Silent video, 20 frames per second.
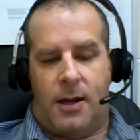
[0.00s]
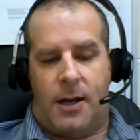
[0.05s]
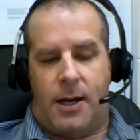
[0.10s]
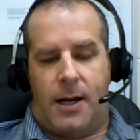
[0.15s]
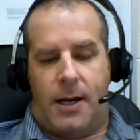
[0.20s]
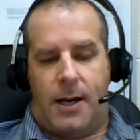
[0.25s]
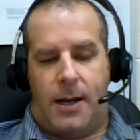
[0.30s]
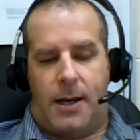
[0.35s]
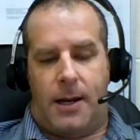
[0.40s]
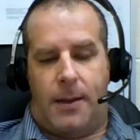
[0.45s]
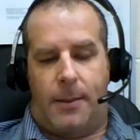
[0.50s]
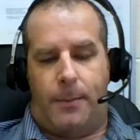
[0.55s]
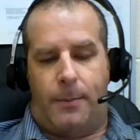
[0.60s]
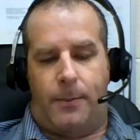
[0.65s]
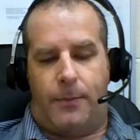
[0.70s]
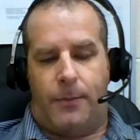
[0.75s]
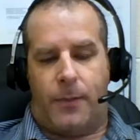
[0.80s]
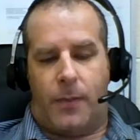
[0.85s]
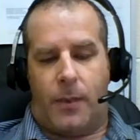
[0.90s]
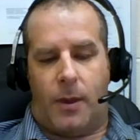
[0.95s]

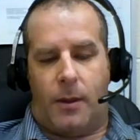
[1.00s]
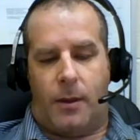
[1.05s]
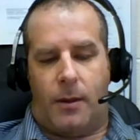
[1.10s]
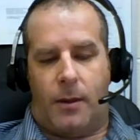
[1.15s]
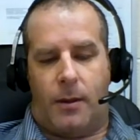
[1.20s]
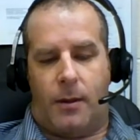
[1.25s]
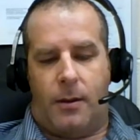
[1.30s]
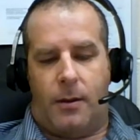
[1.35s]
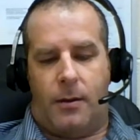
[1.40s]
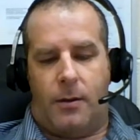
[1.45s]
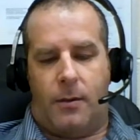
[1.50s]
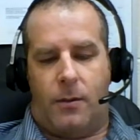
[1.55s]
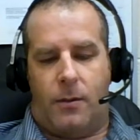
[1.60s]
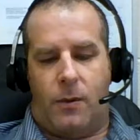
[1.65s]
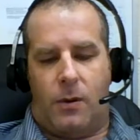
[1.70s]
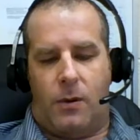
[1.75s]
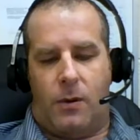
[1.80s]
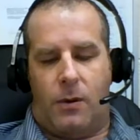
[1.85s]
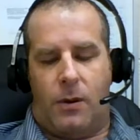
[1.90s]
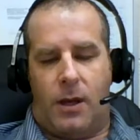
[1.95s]
Um,
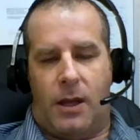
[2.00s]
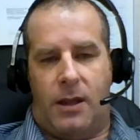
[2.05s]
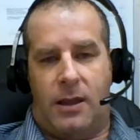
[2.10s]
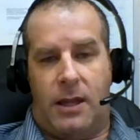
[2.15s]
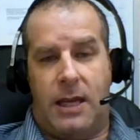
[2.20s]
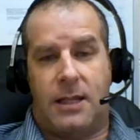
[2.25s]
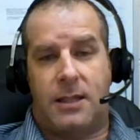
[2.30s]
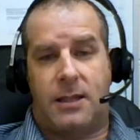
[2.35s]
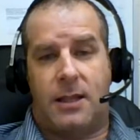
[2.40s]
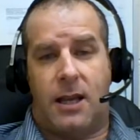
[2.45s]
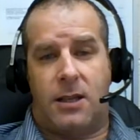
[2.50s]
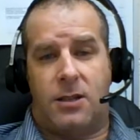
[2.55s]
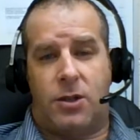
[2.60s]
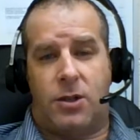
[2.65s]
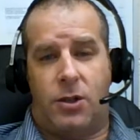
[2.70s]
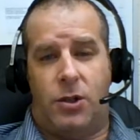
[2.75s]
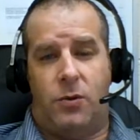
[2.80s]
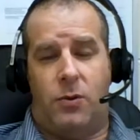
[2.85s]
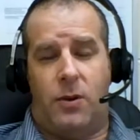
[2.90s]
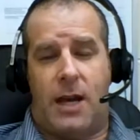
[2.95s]
in this case,
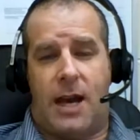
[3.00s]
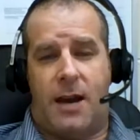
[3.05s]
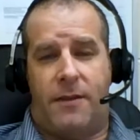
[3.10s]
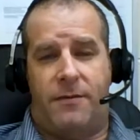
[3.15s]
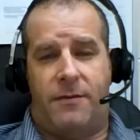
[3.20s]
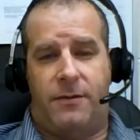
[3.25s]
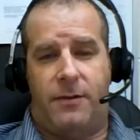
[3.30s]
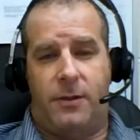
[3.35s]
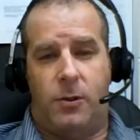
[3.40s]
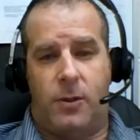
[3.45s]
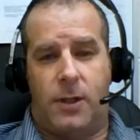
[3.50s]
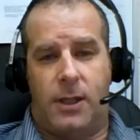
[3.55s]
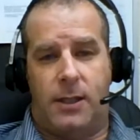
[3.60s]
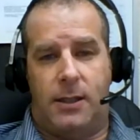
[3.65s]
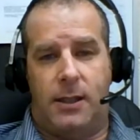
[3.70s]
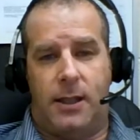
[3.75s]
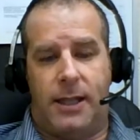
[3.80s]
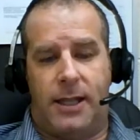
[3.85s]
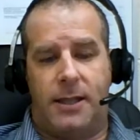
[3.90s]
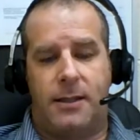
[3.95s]
you do have fluid
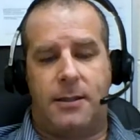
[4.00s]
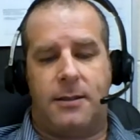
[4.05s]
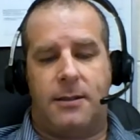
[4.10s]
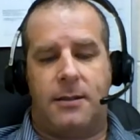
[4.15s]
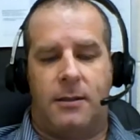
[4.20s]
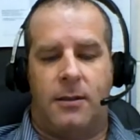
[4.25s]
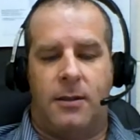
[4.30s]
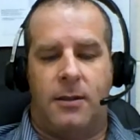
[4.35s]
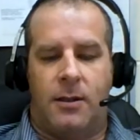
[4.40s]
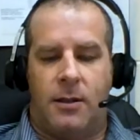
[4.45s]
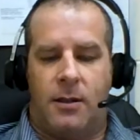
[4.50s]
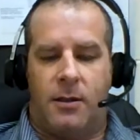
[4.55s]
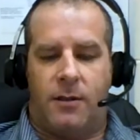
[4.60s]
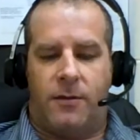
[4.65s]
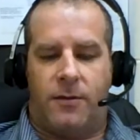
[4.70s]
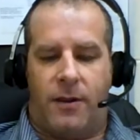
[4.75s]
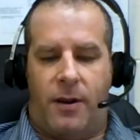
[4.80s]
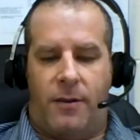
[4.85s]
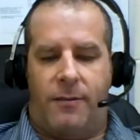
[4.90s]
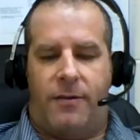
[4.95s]
leaks
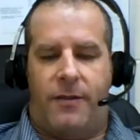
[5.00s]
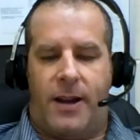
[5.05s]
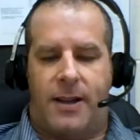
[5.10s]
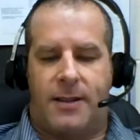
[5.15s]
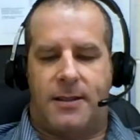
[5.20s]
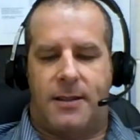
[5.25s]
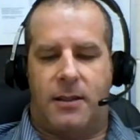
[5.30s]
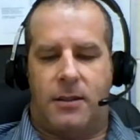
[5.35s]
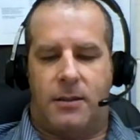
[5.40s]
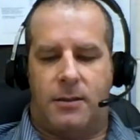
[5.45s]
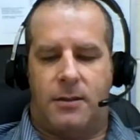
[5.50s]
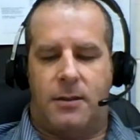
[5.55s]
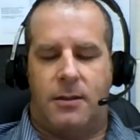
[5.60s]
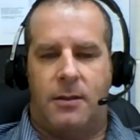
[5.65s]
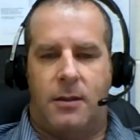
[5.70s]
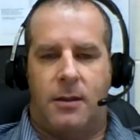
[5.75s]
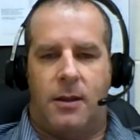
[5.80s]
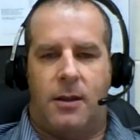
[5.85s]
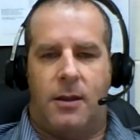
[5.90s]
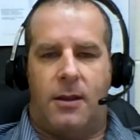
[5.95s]
from vessels
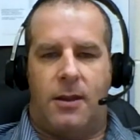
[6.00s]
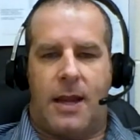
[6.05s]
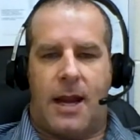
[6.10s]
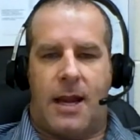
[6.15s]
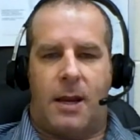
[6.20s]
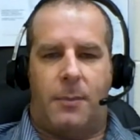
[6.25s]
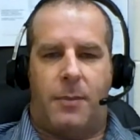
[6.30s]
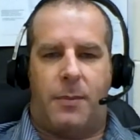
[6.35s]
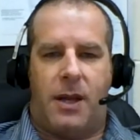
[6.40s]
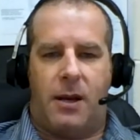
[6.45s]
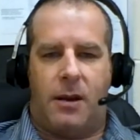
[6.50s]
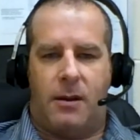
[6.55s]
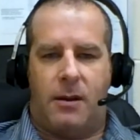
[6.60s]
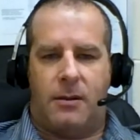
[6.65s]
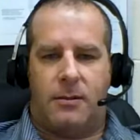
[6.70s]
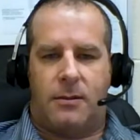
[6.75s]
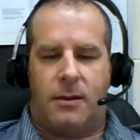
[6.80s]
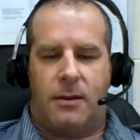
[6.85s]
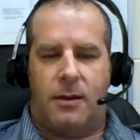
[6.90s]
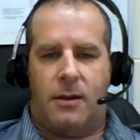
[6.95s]
that
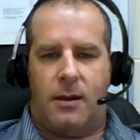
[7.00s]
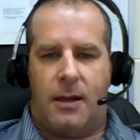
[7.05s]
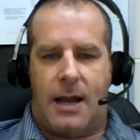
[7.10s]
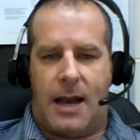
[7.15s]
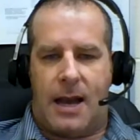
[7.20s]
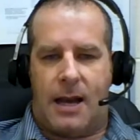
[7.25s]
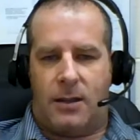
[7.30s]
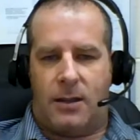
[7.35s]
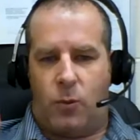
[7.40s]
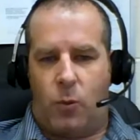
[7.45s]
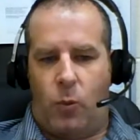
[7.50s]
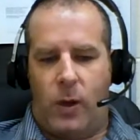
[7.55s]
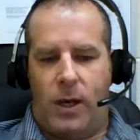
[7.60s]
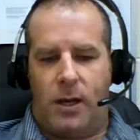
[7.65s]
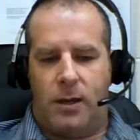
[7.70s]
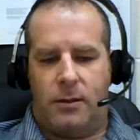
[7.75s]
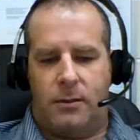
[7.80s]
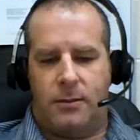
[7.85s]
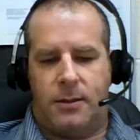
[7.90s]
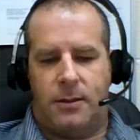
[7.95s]
appears as
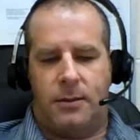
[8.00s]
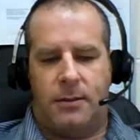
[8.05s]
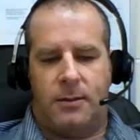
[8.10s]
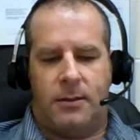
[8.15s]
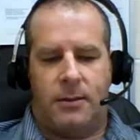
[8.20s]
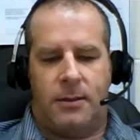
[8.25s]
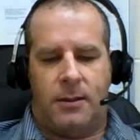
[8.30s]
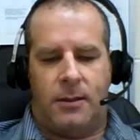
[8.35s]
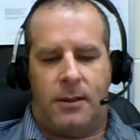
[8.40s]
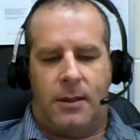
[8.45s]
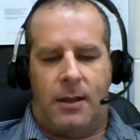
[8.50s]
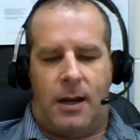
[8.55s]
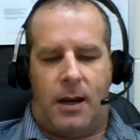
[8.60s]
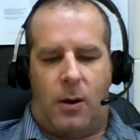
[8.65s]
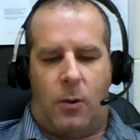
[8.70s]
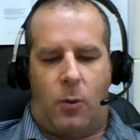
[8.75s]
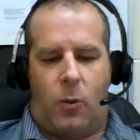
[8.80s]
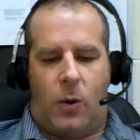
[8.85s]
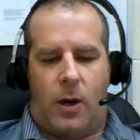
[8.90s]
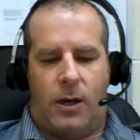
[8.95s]
wheals,
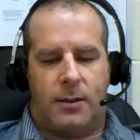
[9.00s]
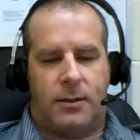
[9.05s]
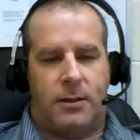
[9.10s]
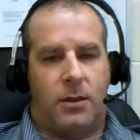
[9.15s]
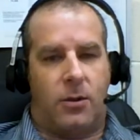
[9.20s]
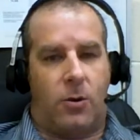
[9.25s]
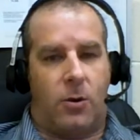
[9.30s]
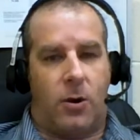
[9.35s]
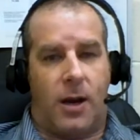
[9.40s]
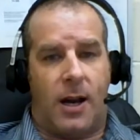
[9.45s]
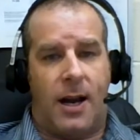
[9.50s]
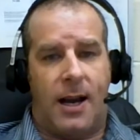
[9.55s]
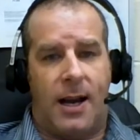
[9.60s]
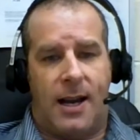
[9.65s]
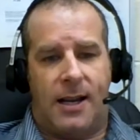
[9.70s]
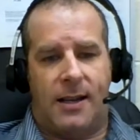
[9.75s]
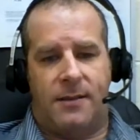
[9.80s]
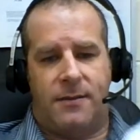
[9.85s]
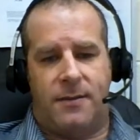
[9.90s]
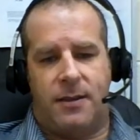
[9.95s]
welts, or
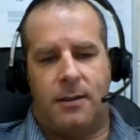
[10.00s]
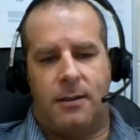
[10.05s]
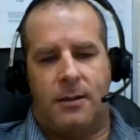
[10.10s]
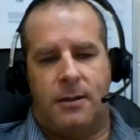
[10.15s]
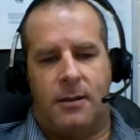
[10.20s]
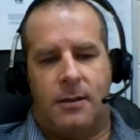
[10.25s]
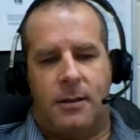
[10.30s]
hives.